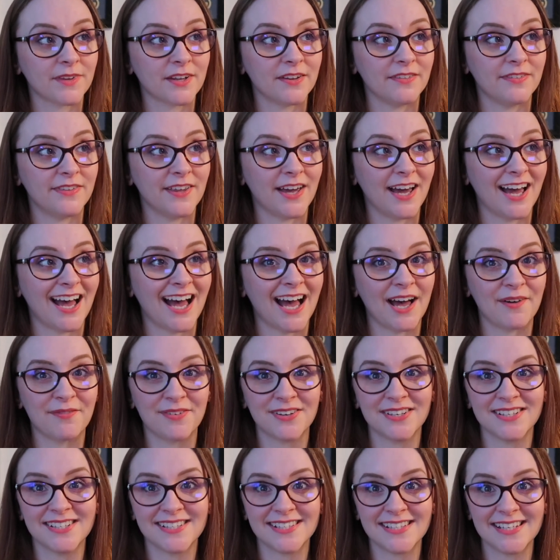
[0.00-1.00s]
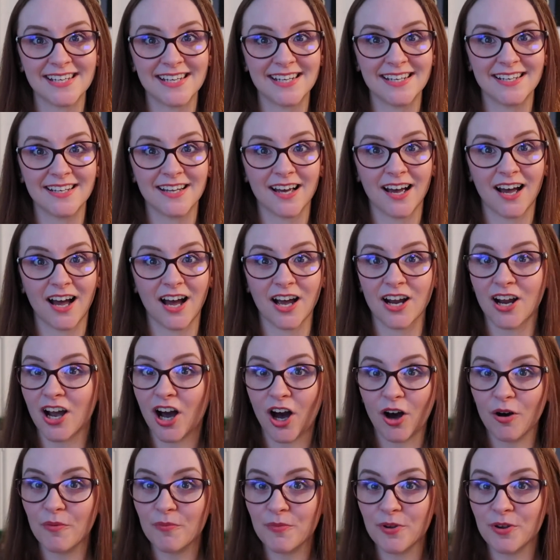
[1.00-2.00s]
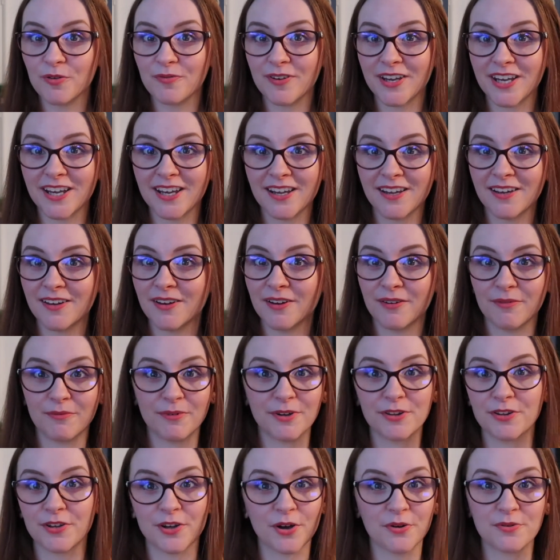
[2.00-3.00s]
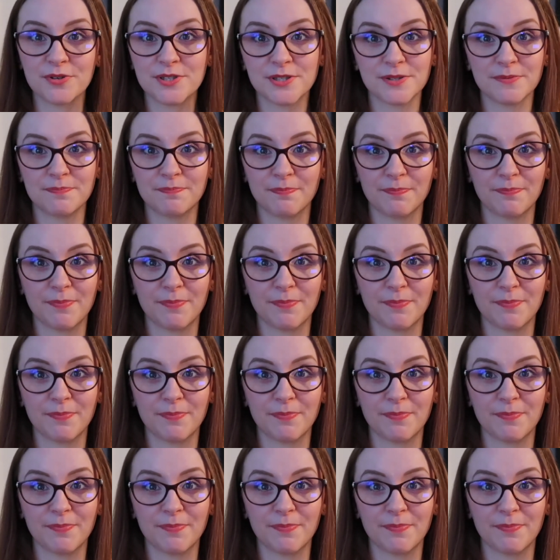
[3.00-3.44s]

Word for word: that haven't seen a cult movie with ghost